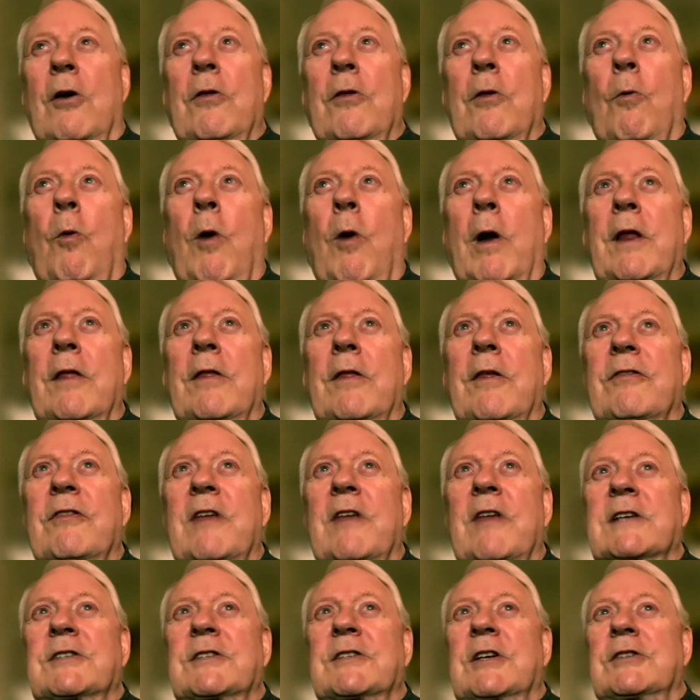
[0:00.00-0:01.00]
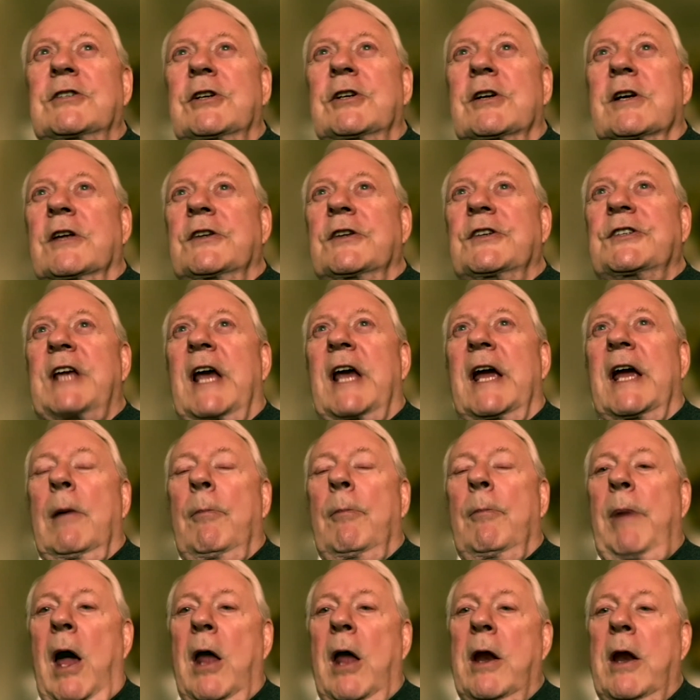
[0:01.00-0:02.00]
one of the things that you can say
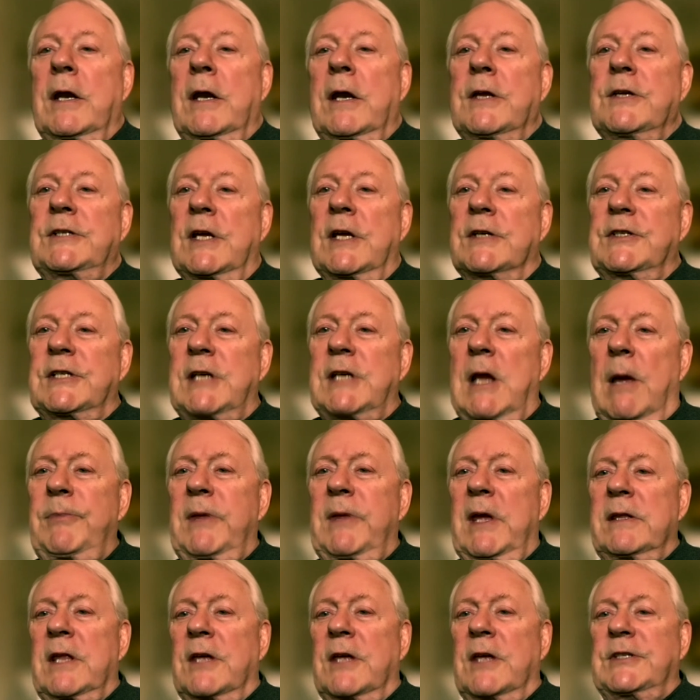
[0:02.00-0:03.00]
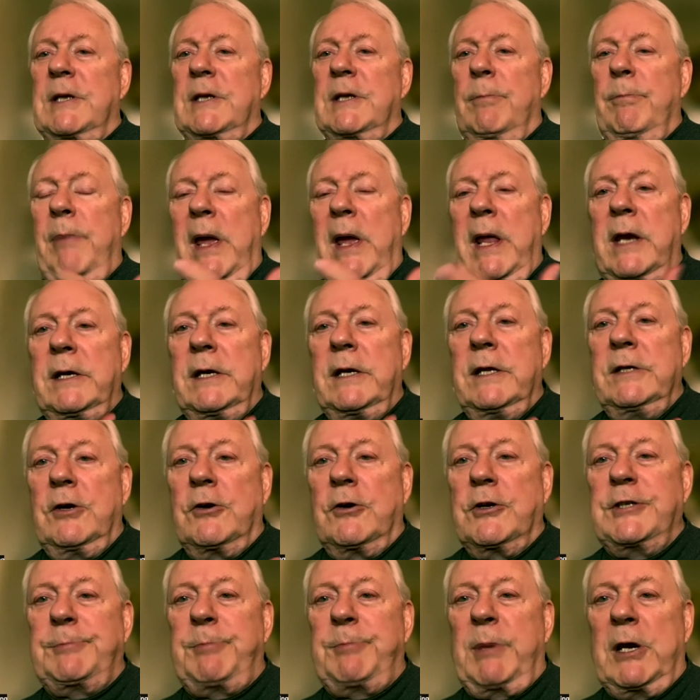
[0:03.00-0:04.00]
about it is it's something that's embedded in your
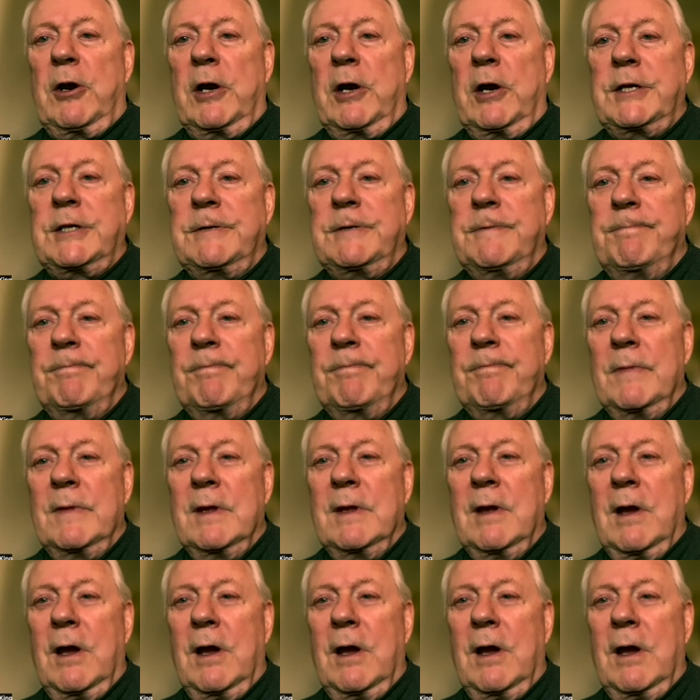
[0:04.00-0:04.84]
spirit of